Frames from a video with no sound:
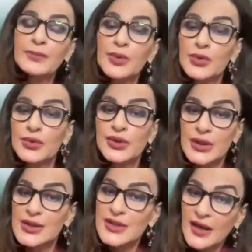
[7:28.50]

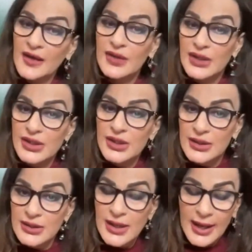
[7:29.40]
polluters, the heavy
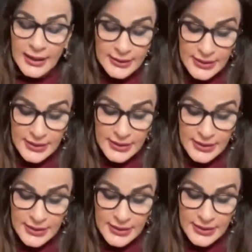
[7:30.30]
hitters like
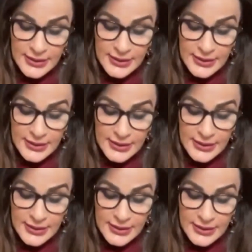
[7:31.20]
cement,
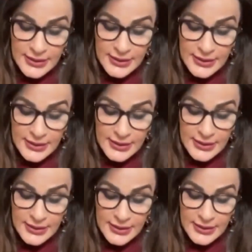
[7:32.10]

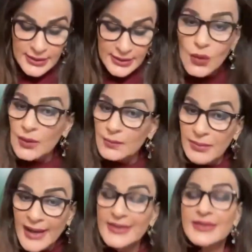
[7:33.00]
tires, coal,
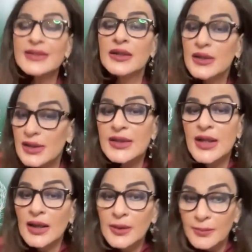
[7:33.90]
plastic. These
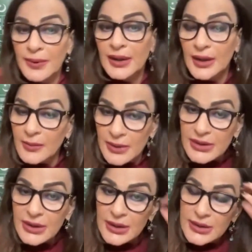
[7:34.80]
are the big
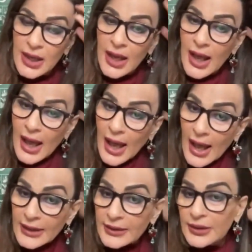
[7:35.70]
emitters.
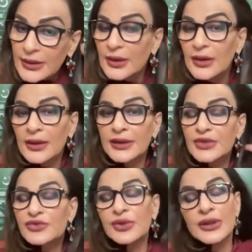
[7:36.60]
And
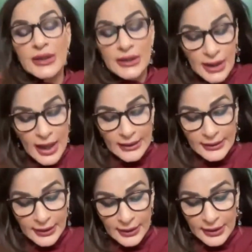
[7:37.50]
literally, I
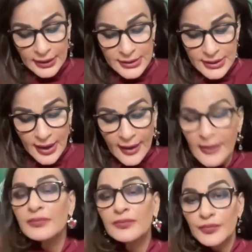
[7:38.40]
think it's
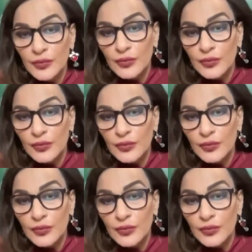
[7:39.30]
time